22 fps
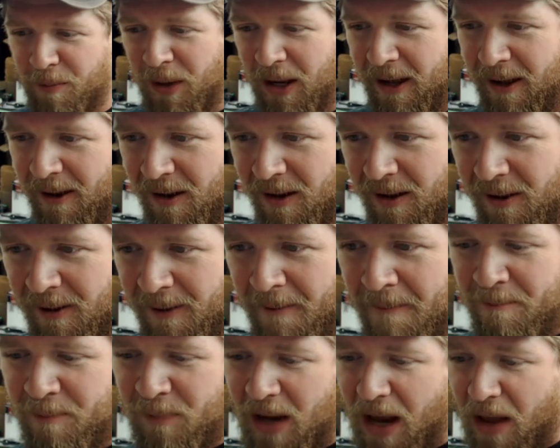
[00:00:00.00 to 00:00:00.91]
But
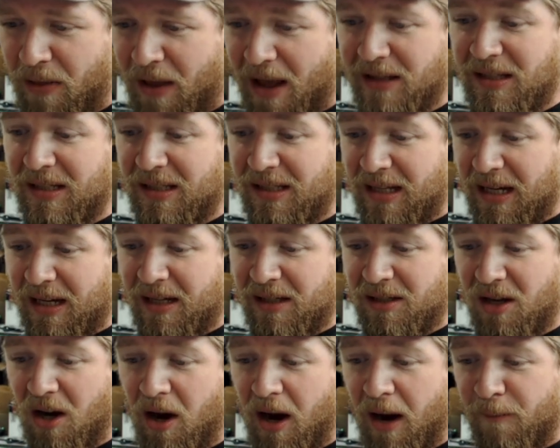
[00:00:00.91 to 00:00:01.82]
yeah, that's a sick
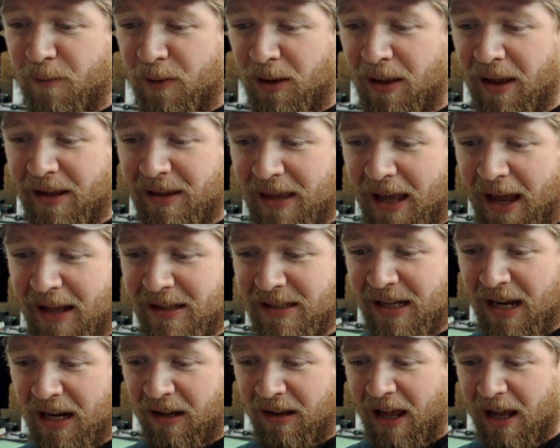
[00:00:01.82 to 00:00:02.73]
guitar. I feel like
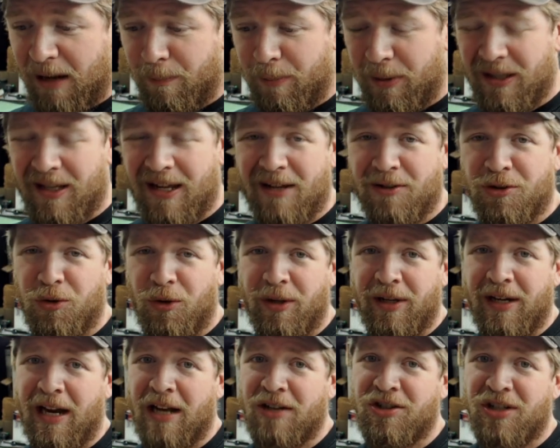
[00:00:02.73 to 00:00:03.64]
that's got a lot of
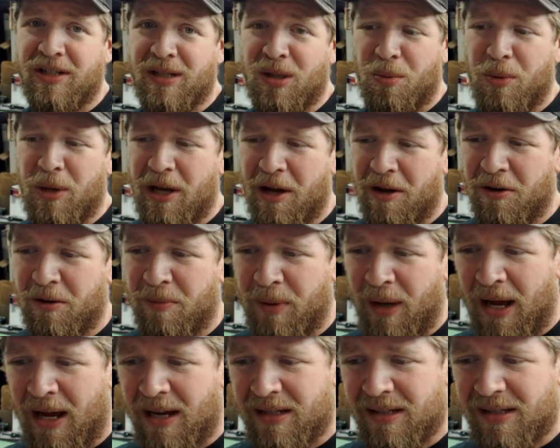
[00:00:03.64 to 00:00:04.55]
potential, and at just three hundred
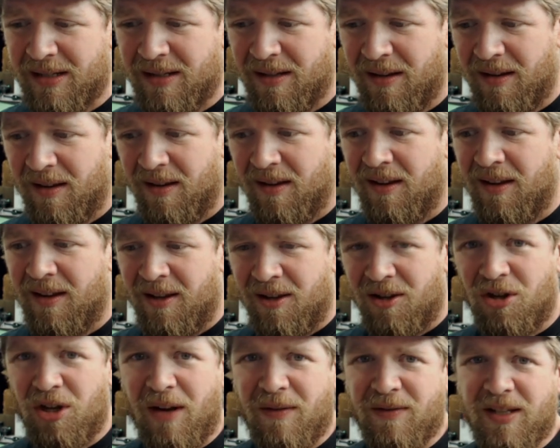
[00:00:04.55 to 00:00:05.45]
bucks,
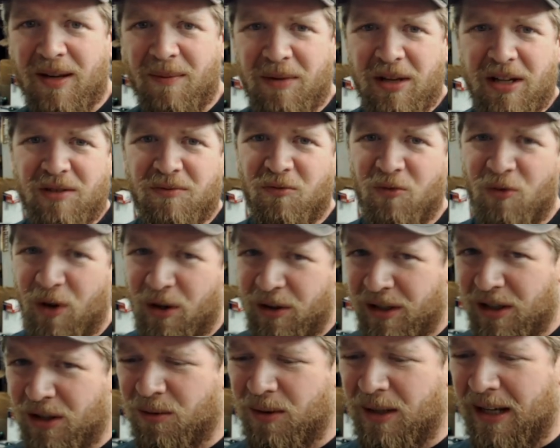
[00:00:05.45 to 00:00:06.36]
you can have something
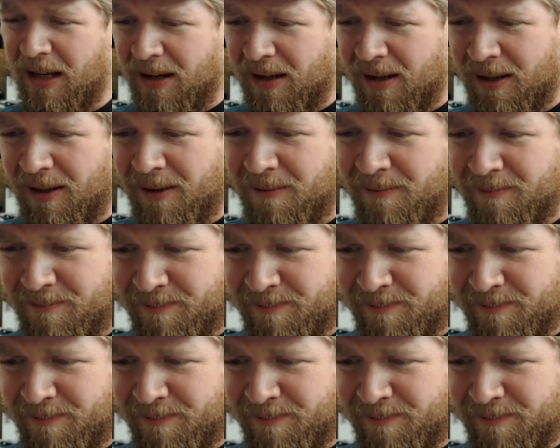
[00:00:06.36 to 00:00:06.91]
really unique.